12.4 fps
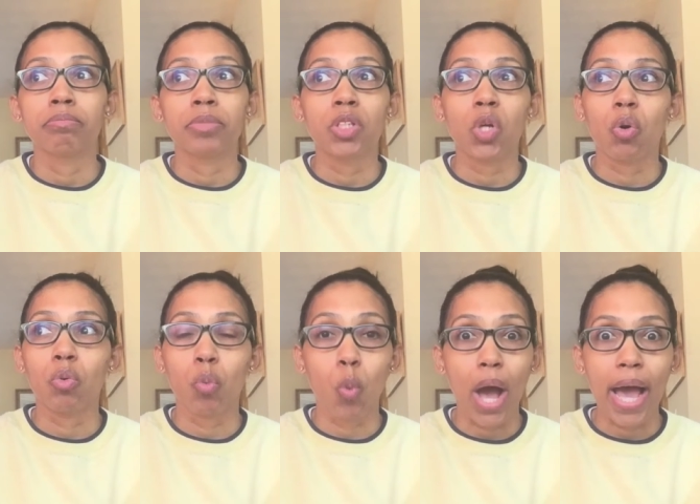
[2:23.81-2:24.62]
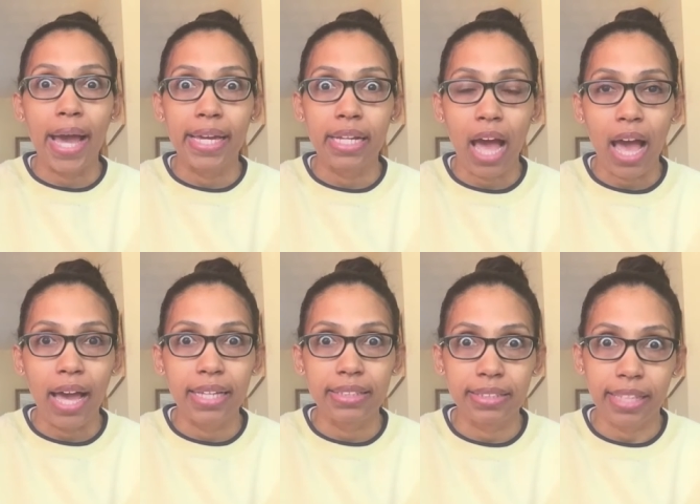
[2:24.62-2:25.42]
you know, wide
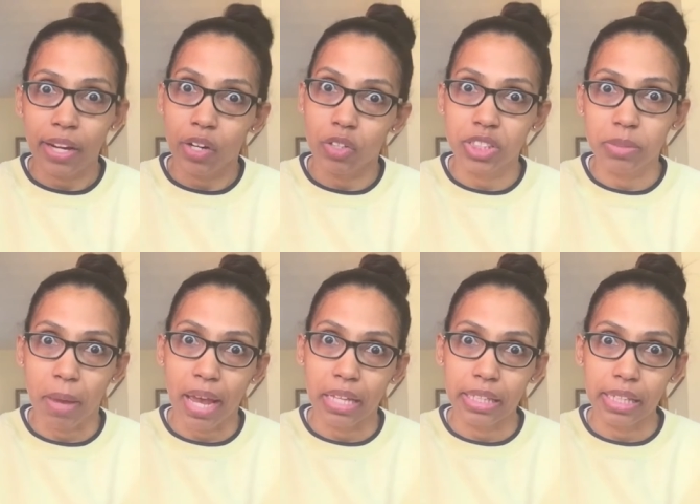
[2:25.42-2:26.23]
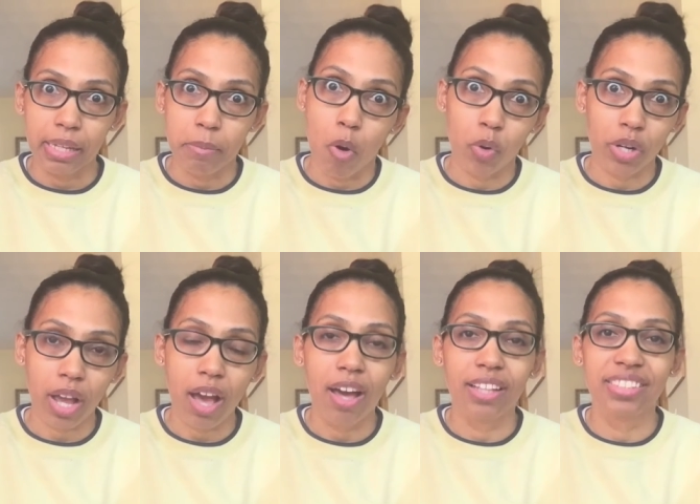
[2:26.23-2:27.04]
eye stare, smiley
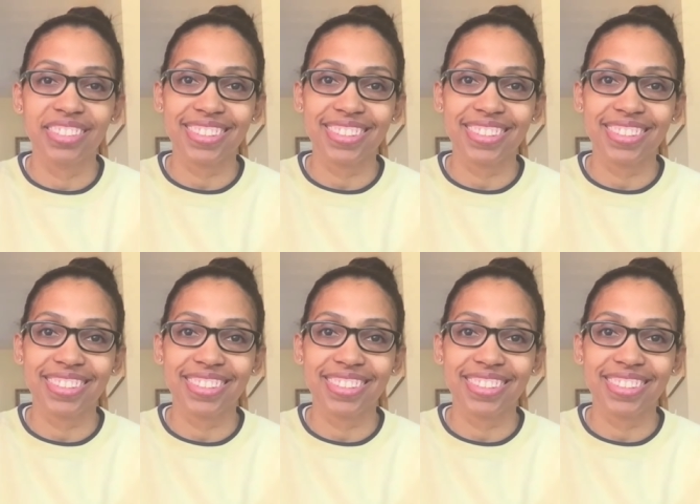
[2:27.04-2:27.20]
emoticons